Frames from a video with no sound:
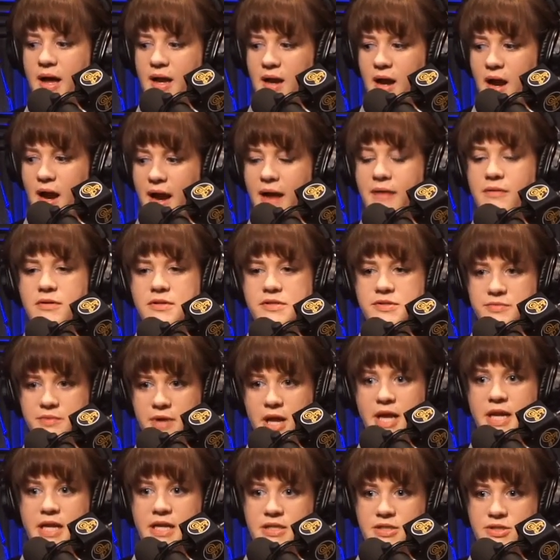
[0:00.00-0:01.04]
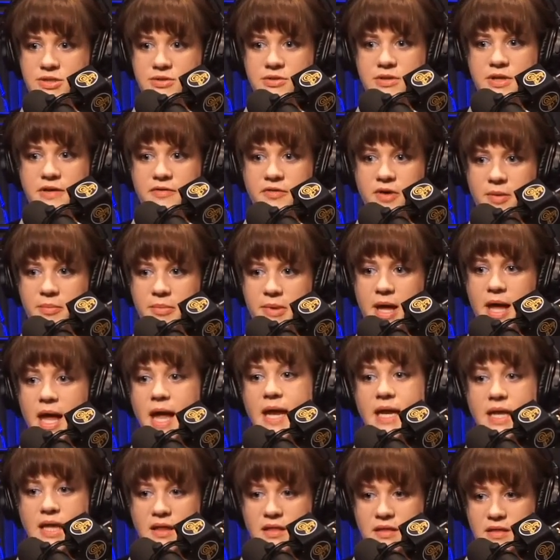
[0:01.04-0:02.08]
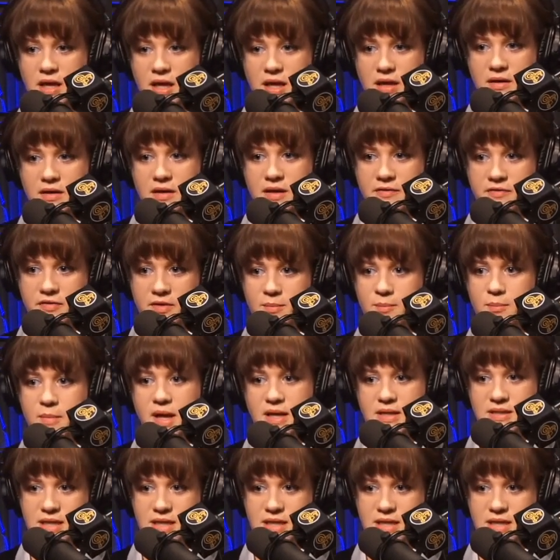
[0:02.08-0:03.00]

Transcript: I was ready to give up anything if it meant